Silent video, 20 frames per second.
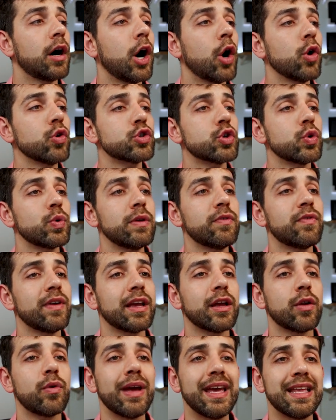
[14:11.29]
Also, if I
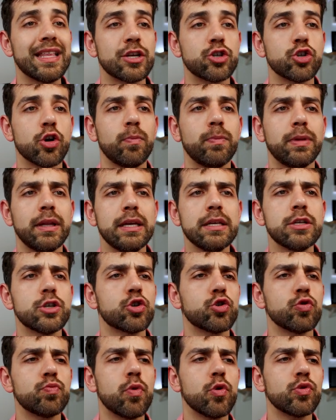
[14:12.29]
create a shop
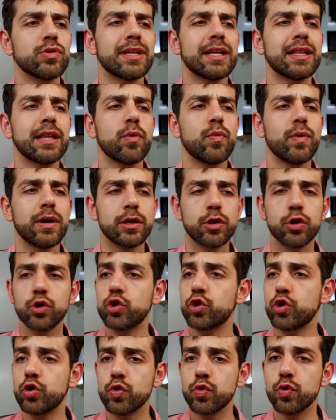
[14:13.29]
list, suppose that I want
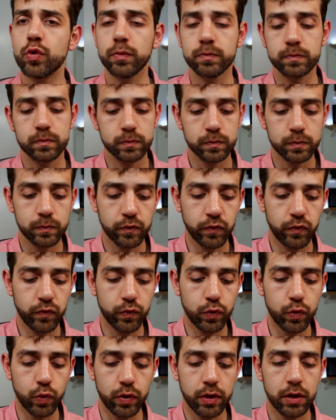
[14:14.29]
to
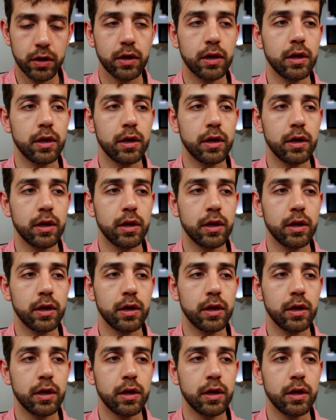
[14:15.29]
do